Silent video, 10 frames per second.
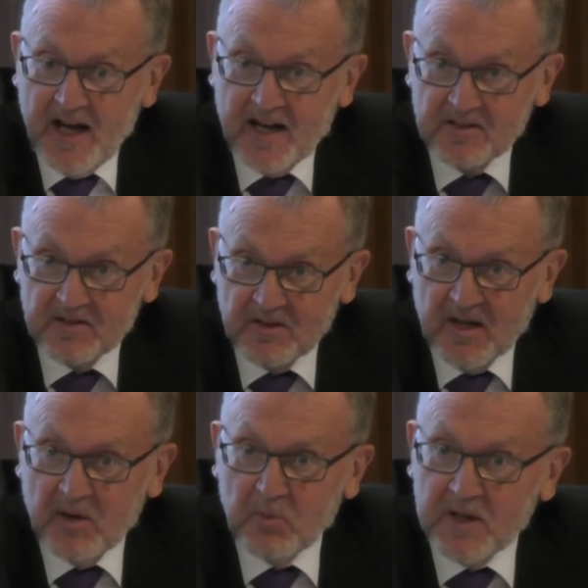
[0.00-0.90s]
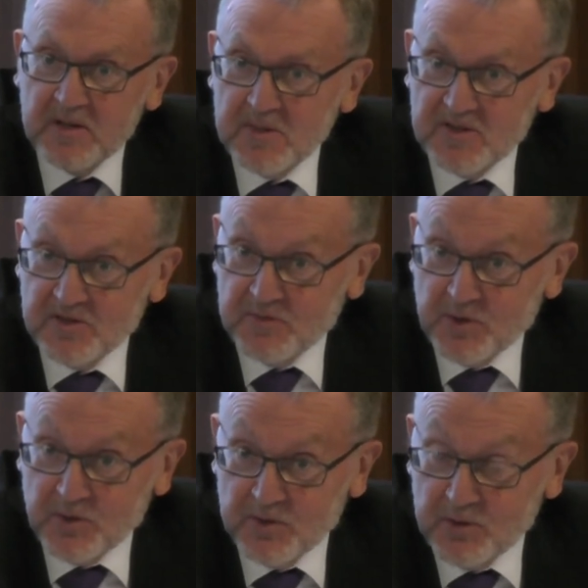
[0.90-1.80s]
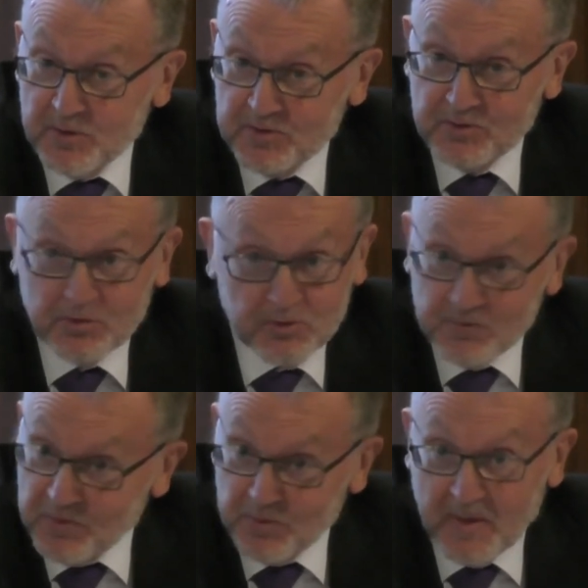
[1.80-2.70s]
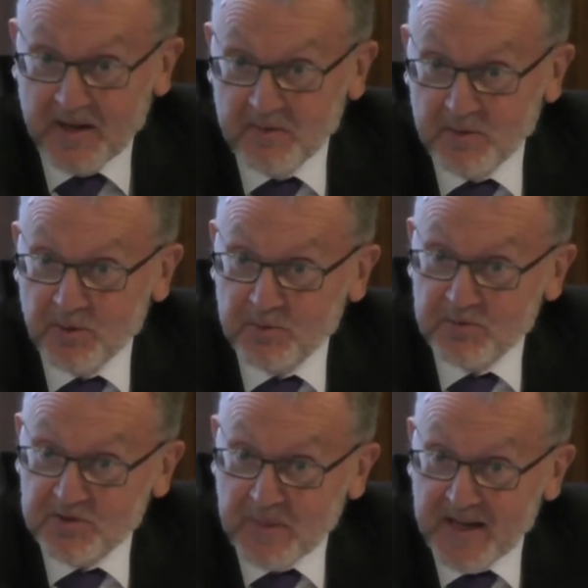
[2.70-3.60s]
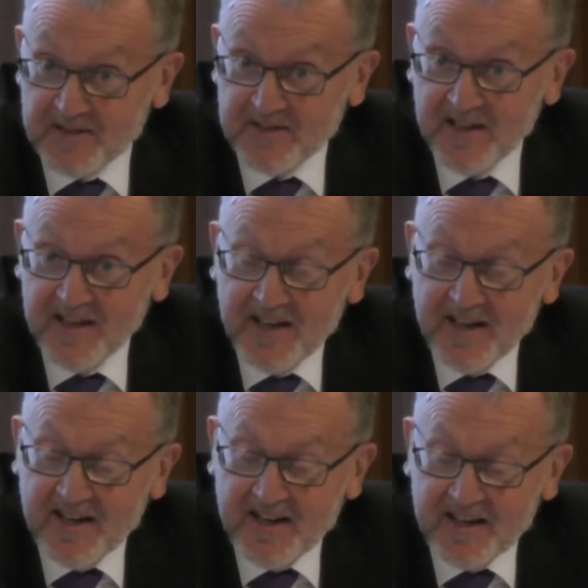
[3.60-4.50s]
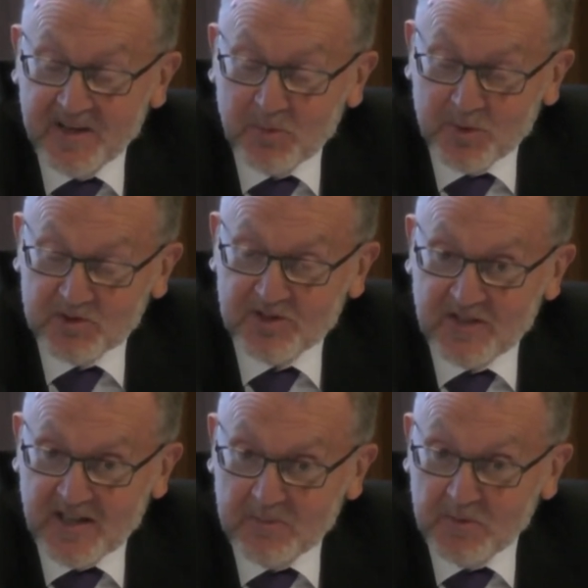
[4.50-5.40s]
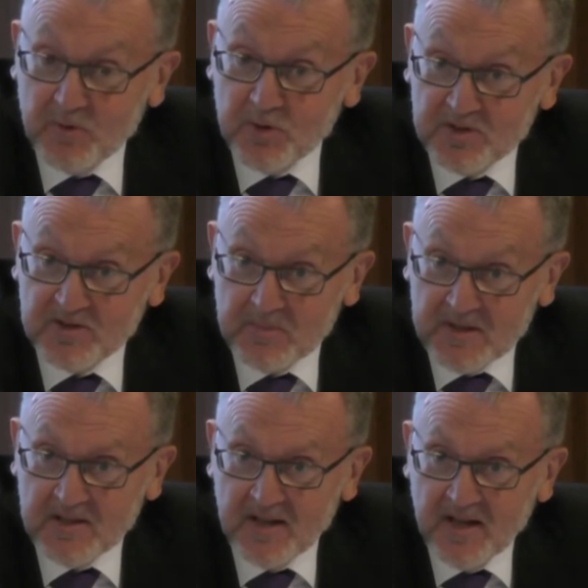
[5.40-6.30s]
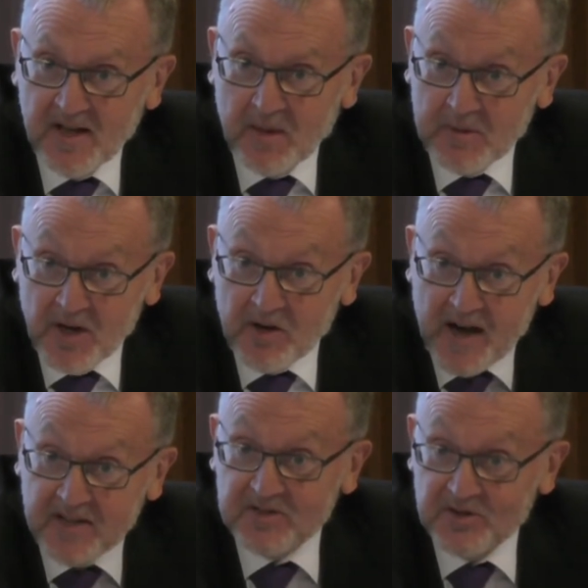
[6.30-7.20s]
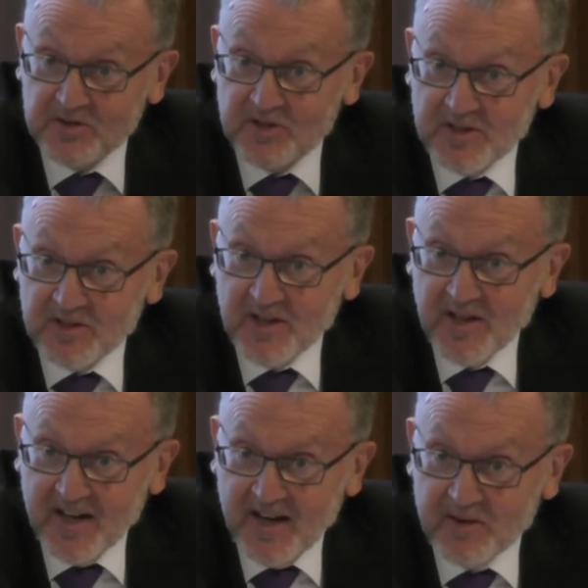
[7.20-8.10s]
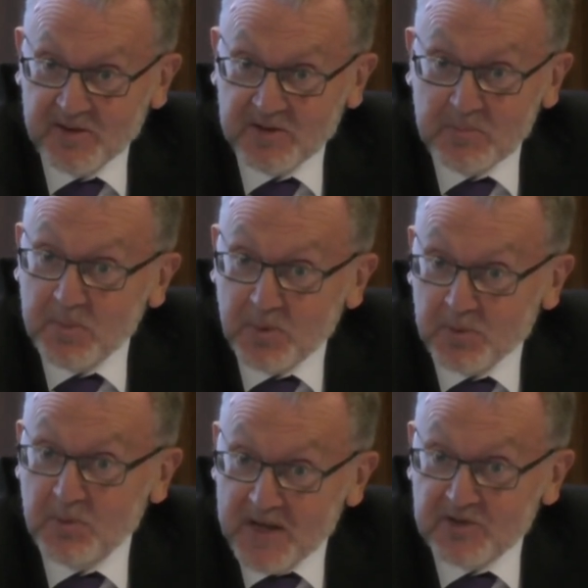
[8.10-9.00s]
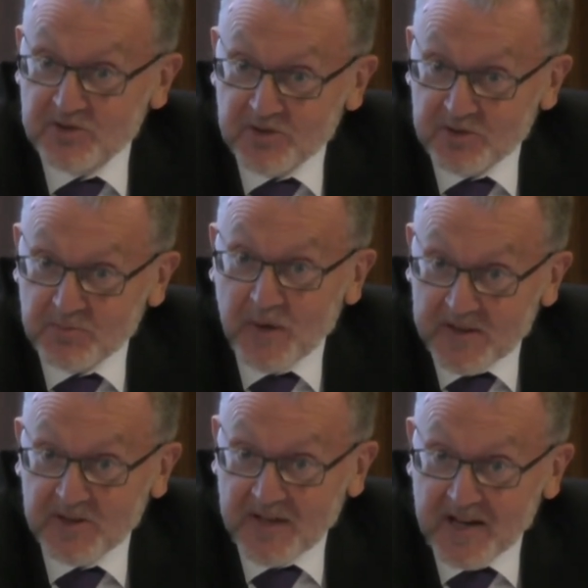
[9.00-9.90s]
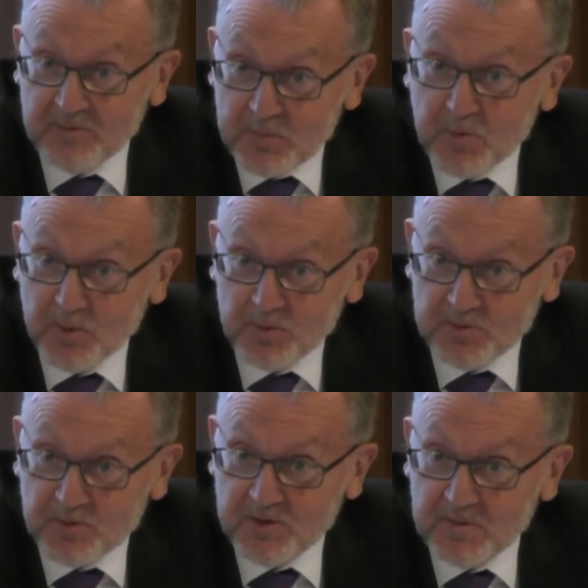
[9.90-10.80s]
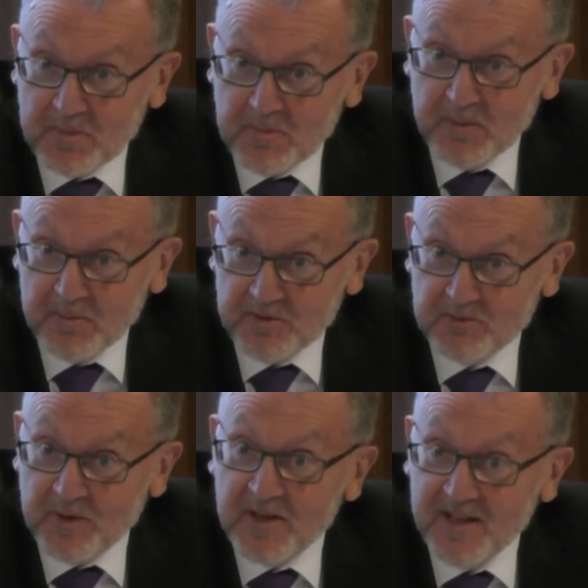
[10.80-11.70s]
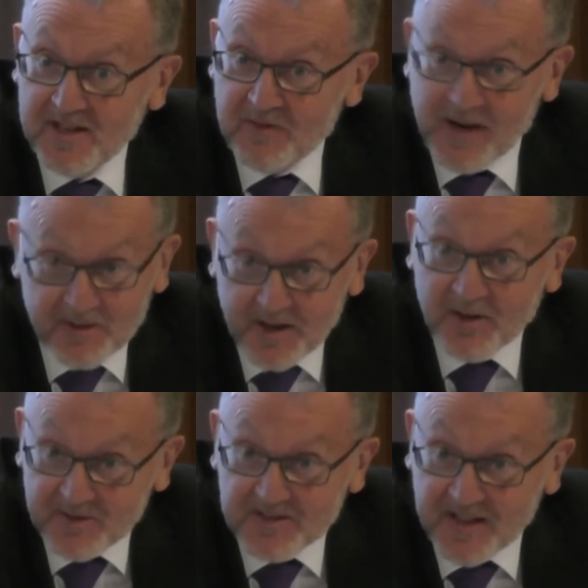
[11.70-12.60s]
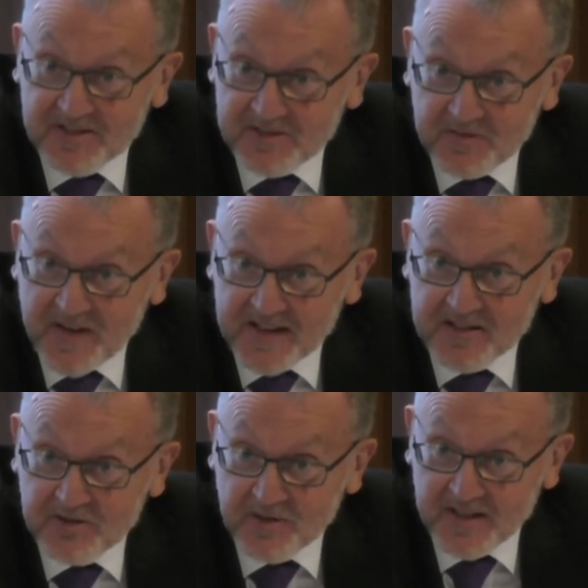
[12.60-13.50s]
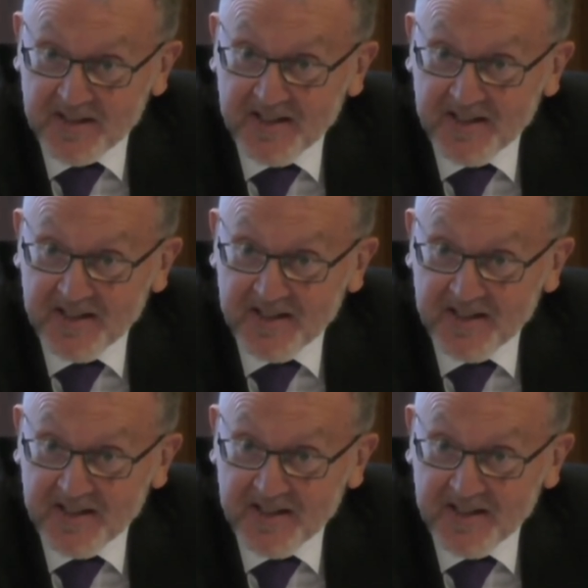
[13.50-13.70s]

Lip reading: And when the Minister for the Constitution, for whom I have a lot of respect, was before this committee, I mean, her answers in our simple question of whether that report was going to be published were frankly unsatisfactory.